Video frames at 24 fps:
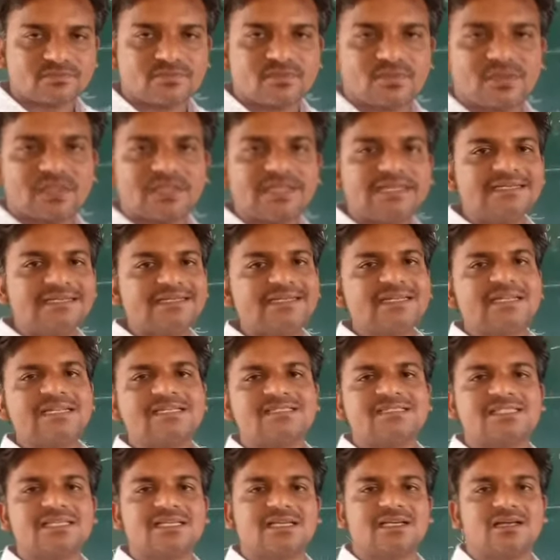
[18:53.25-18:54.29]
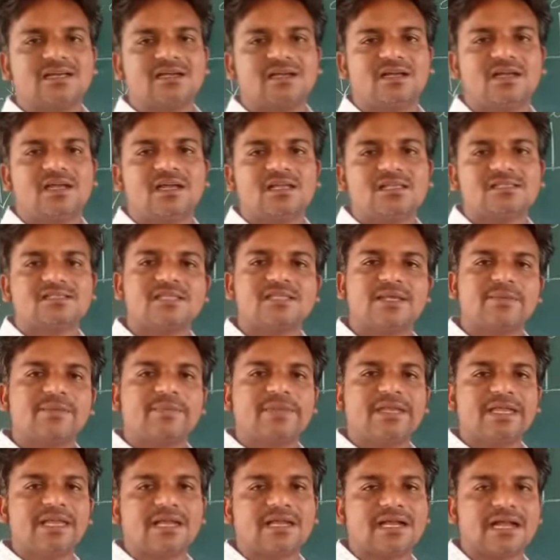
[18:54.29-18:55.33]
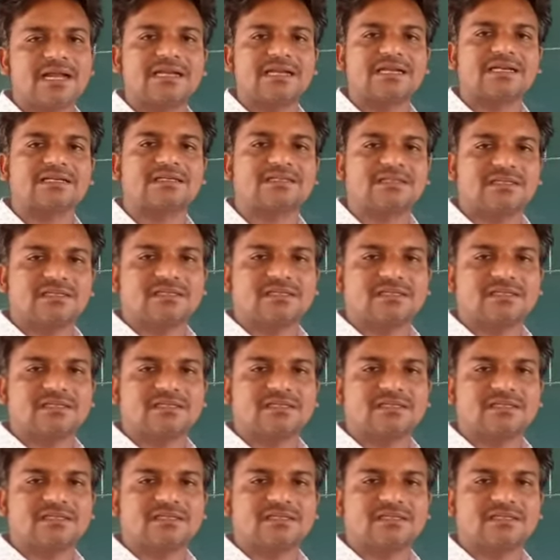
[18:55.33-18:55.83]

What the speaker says: intrinsic semiconductor.